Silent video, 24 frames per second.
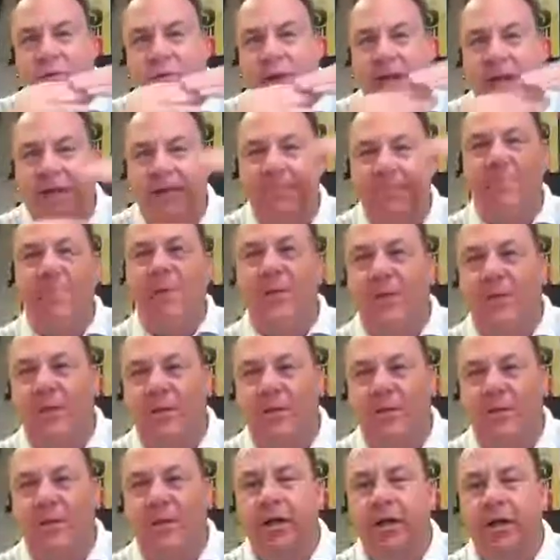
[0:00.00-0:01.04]
to
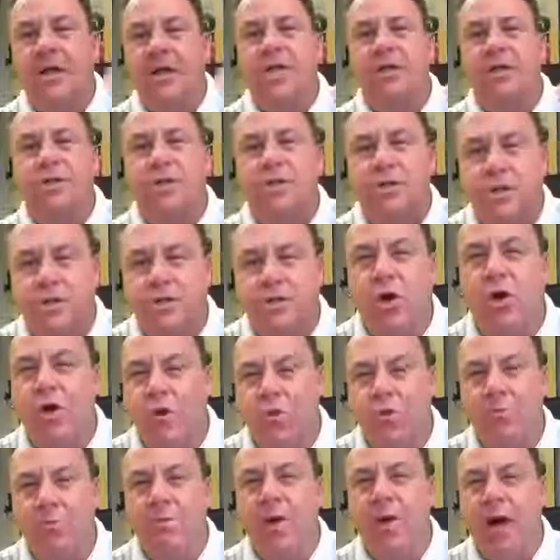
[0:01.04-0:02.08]
rebuild
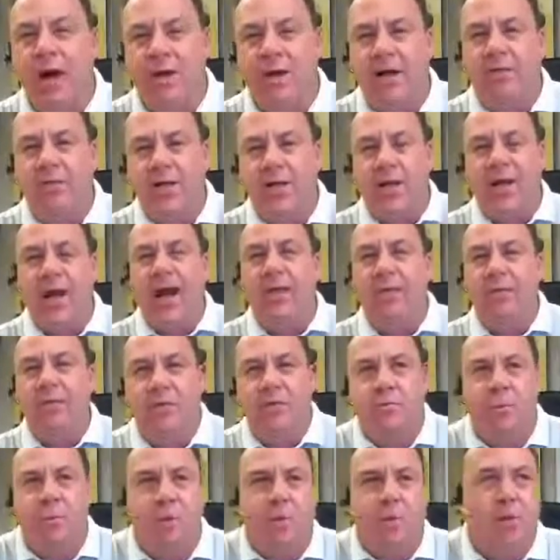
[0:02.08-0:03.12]
so much that I
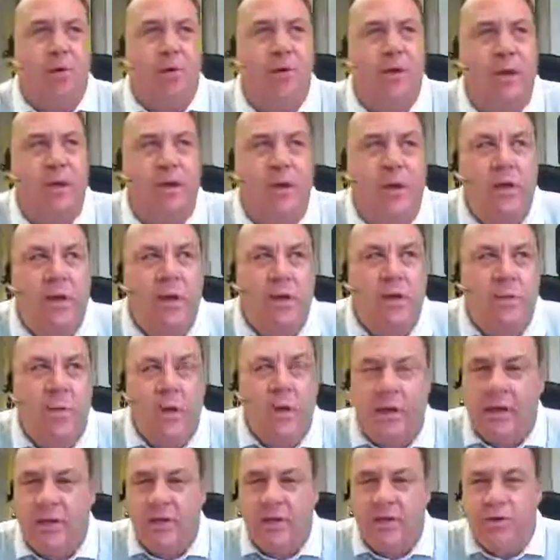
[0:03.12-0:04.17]
was more than
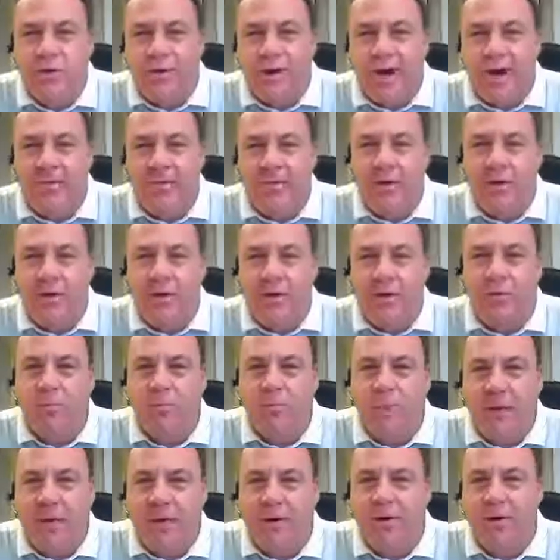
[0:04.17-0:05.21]
willing to drive that
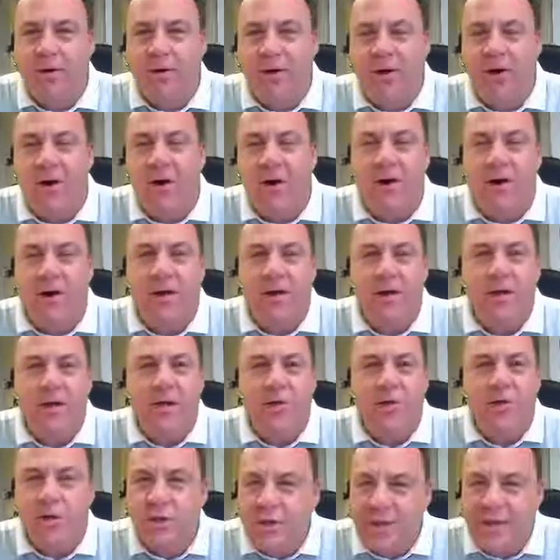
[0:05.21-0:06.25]
old beater car
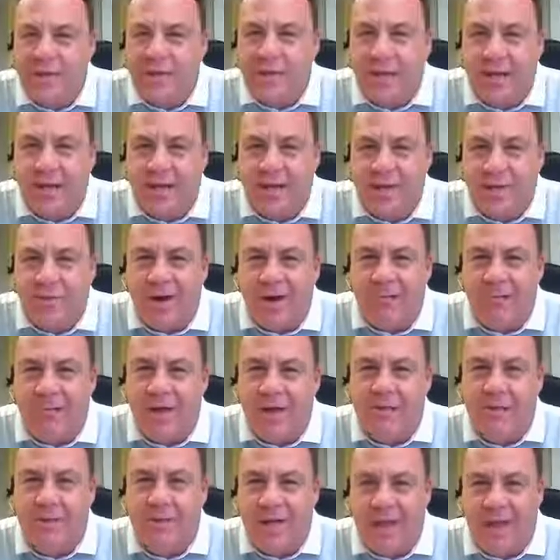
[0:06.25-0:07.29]
just because I could
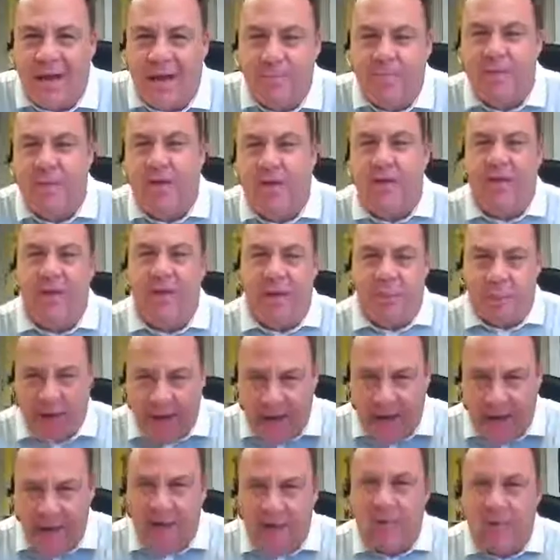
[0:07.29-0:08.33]
drop those tapes in and
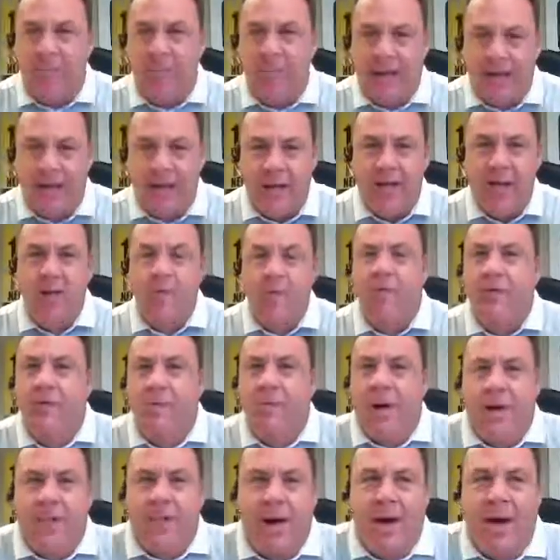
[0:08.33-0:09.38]
they would help me
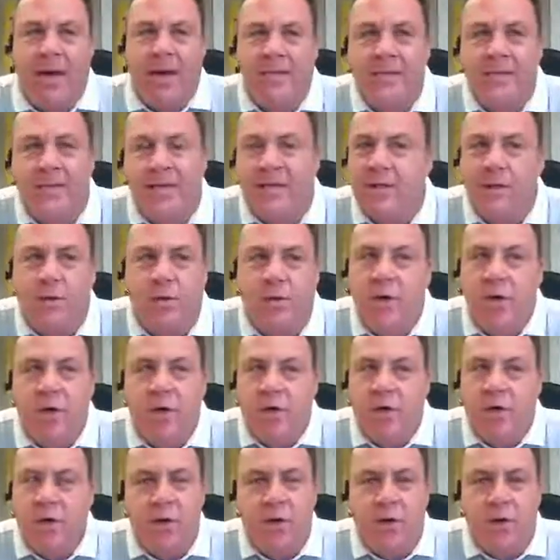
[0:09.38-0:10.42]
with my mindset.
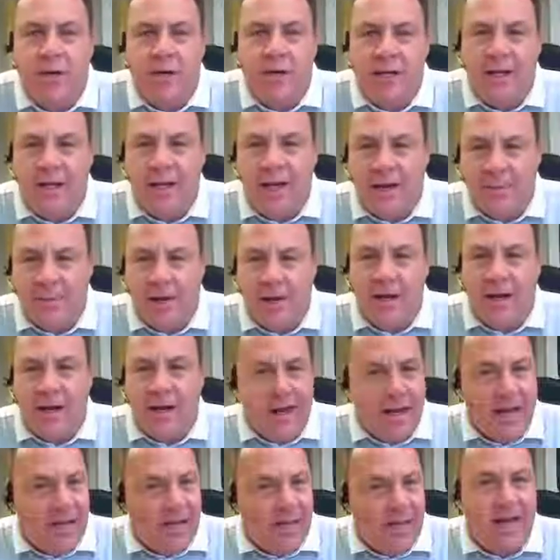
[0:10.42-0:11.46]
So you don't need a lot of
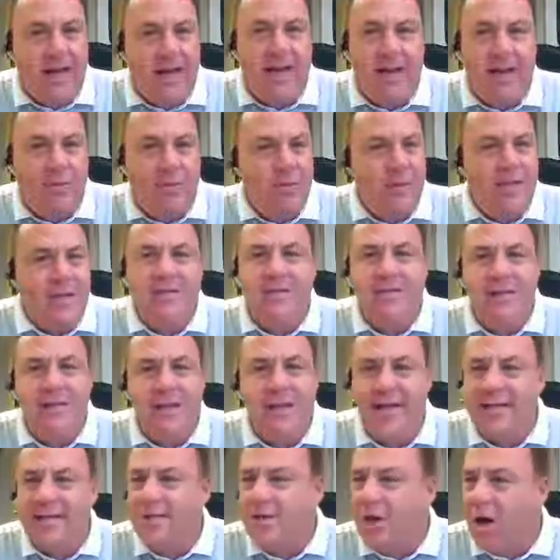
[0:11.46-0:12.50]
money to get that help.
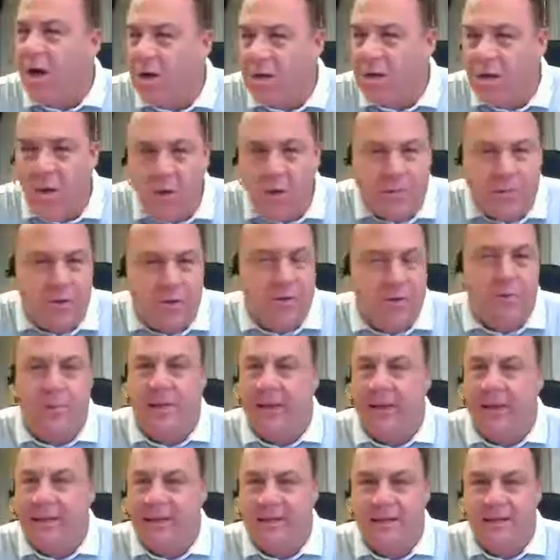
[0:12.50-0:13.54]
It's all over
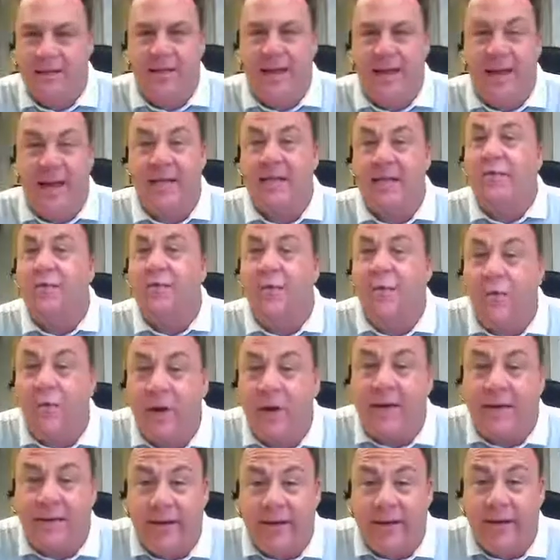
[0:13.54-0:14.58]
the place and it's
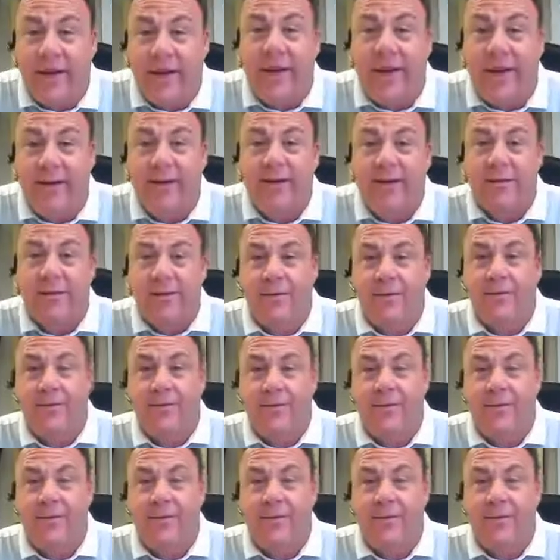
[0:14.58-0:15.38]
free today.